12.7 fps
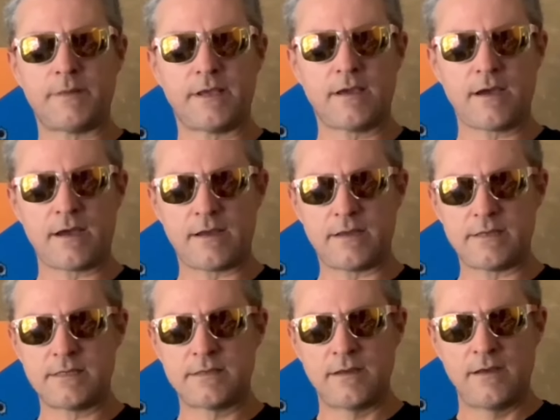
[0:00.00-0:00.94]

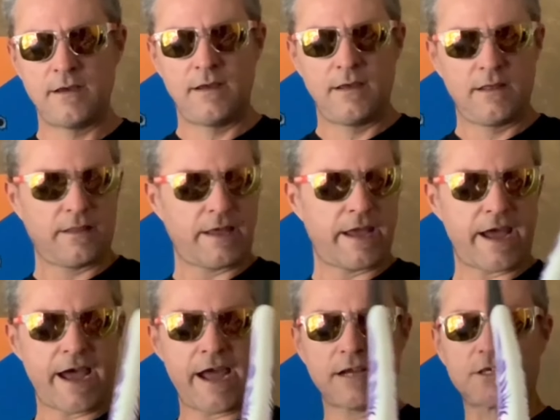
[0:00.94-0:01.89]
because they
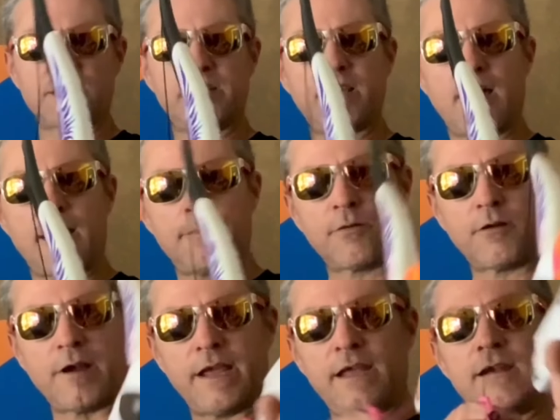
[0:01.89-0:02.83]
actually
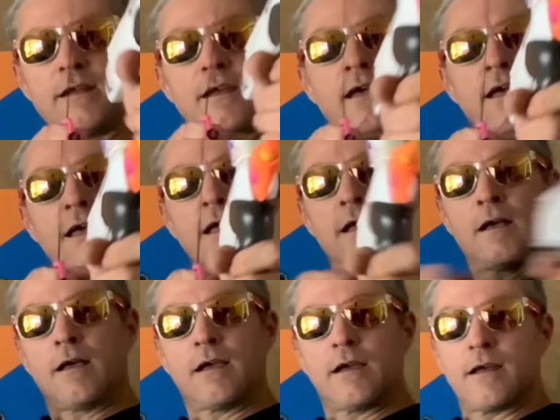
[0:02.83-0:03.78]
operate
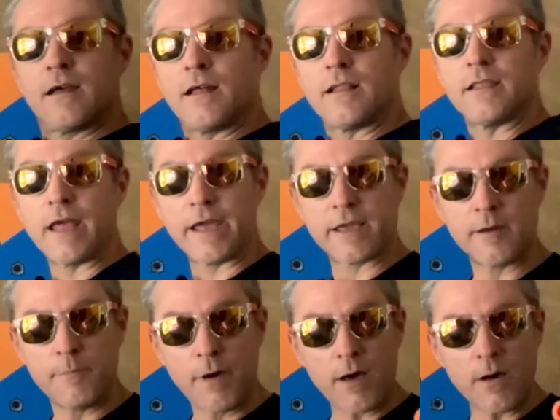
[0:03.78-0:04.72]
like a
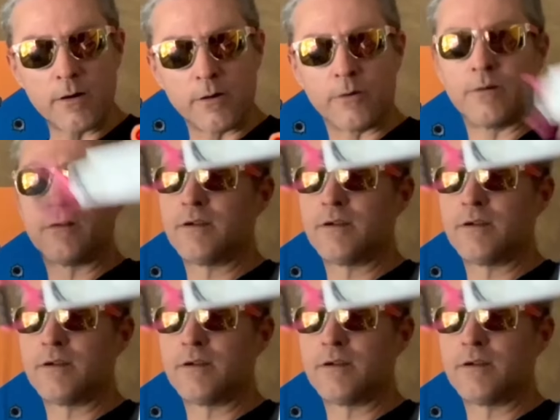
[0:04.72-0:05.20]
bow.